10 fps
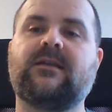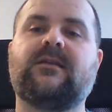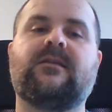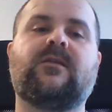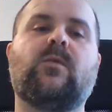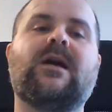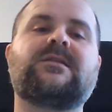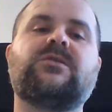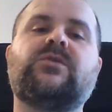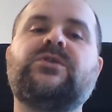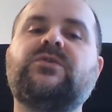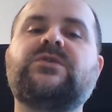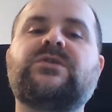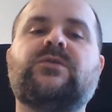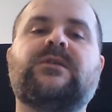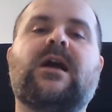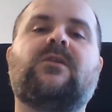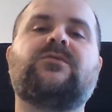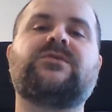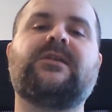the ones who use you
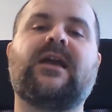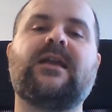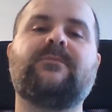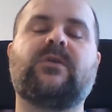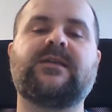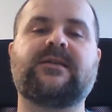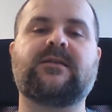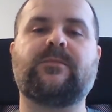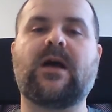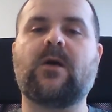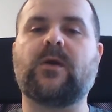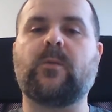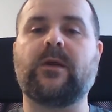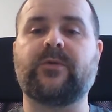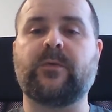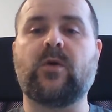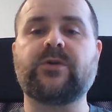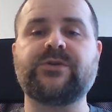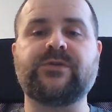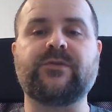now to gain political power will
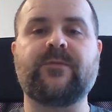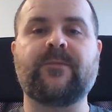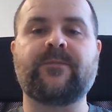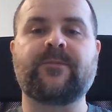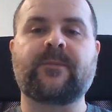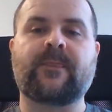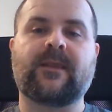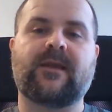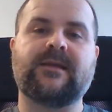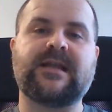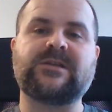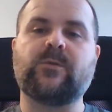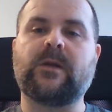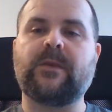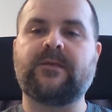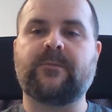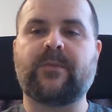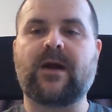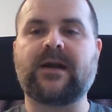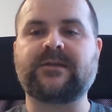reward you, and that you will be the
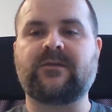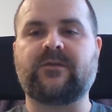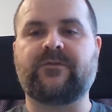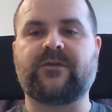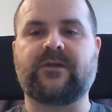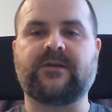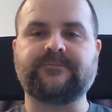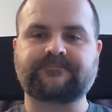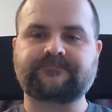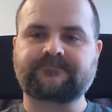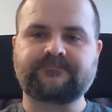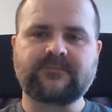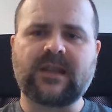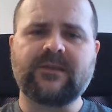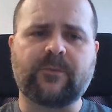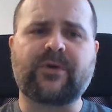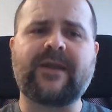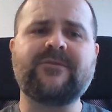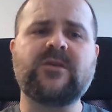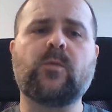part of the
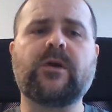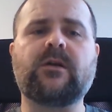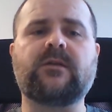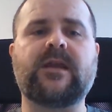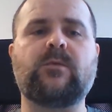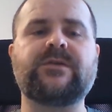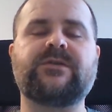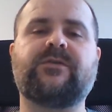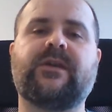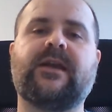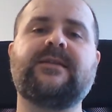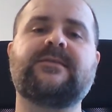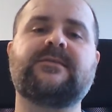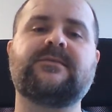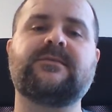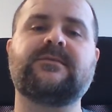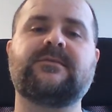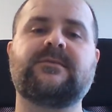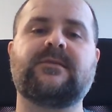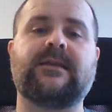brave new world they want to create?
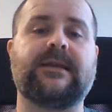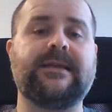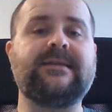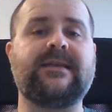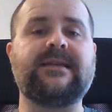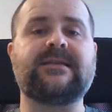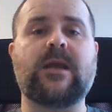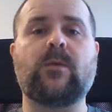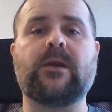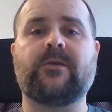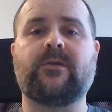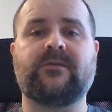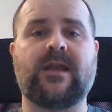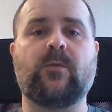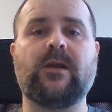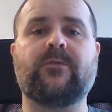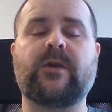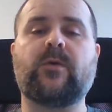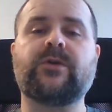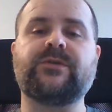Indeed, they will
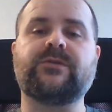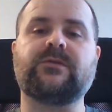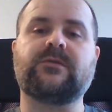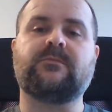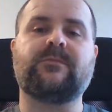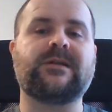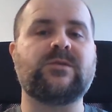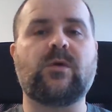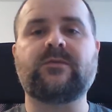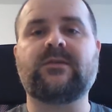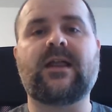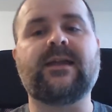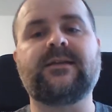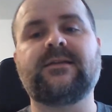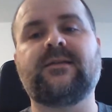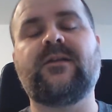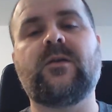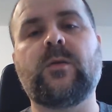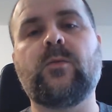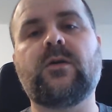reward you, but you won't like their
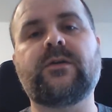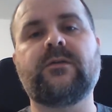reward.